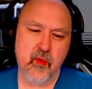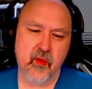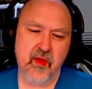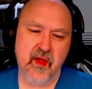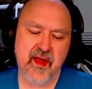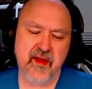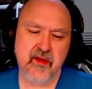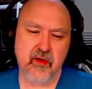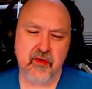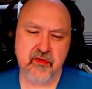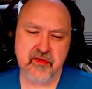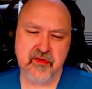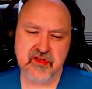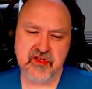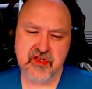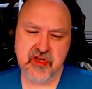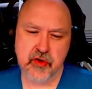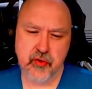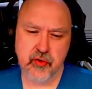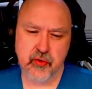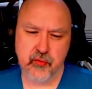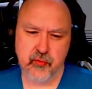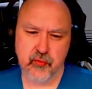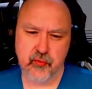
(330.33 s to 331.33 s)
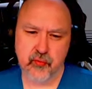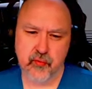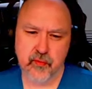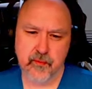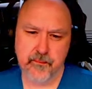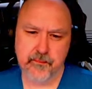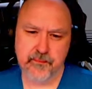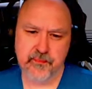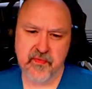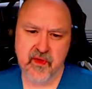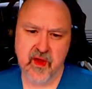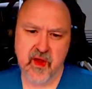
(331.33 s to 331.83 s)
Well, hang on, two.
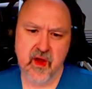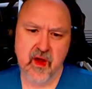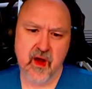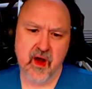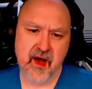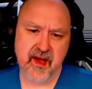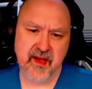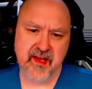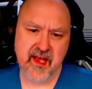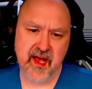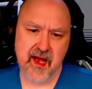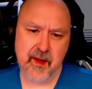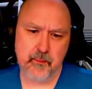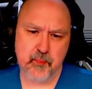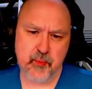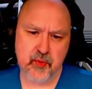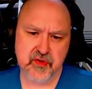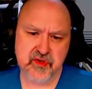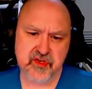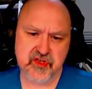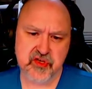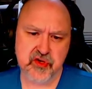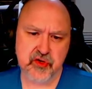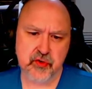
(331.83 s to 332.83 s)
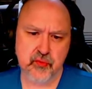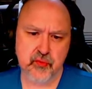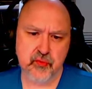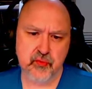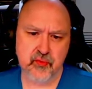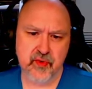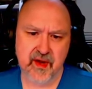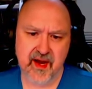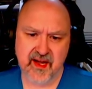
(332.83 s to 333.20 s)
I can't put two